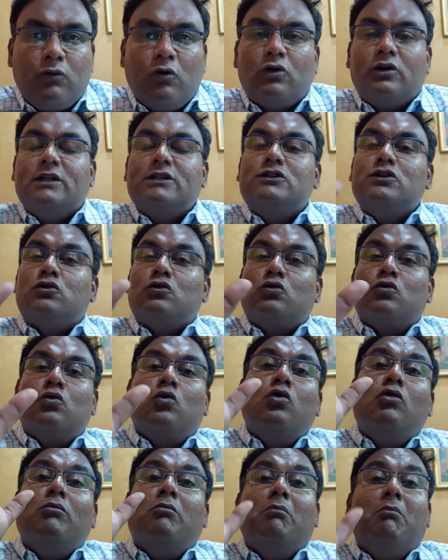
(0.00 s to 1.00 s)
what does a
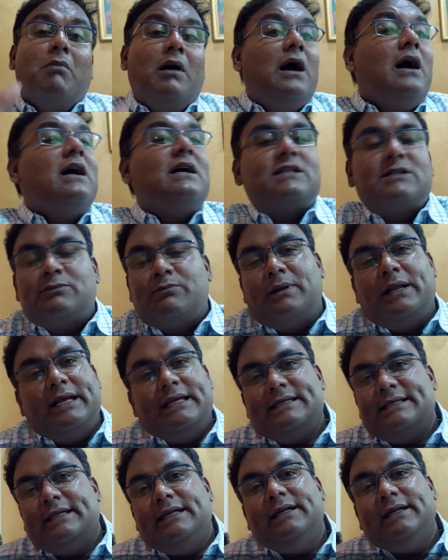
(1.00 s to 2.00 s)
role Mars
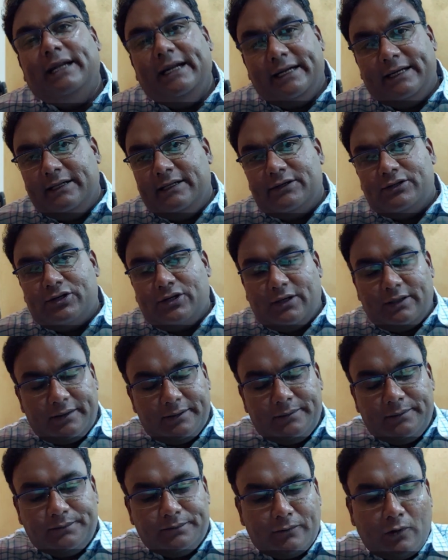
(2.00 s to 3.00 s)
plays in a natal chart,
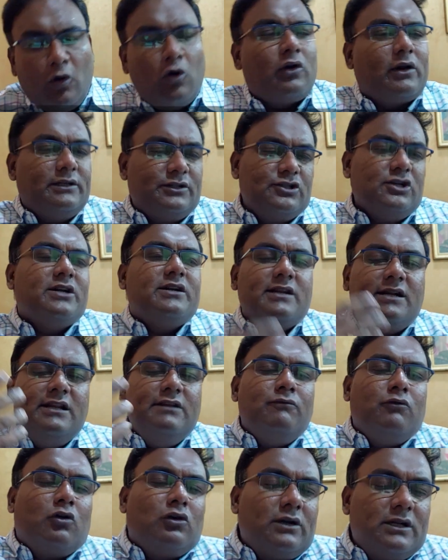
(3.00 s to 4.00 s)
or generally
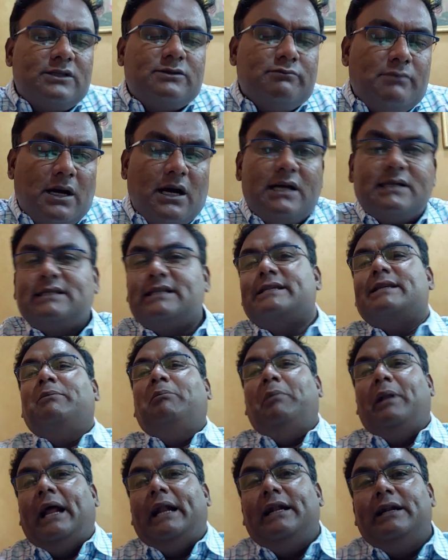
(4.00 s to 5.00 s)
what does Mars as a
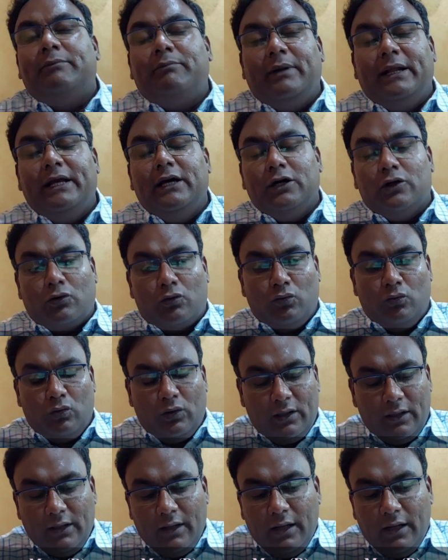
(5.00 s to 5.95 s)
planet play a role.